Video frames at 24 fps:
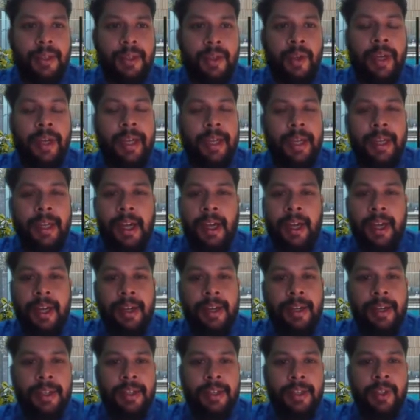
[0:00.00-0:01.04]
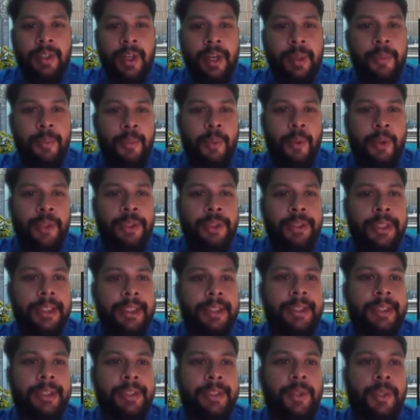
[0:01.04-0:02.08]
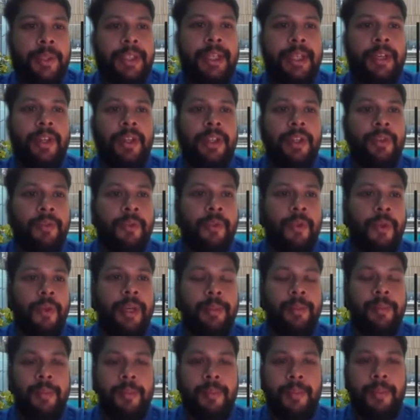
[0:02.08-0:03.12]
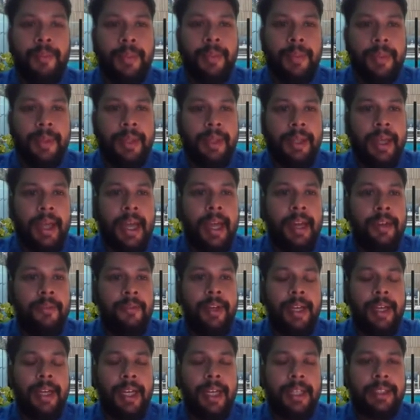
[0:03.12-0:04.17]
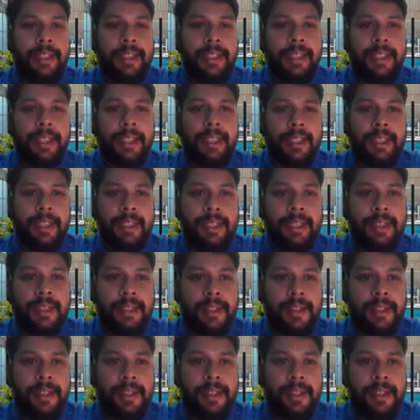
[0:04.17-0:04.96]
Okay, you can post this question on the forum and we'll answer it there.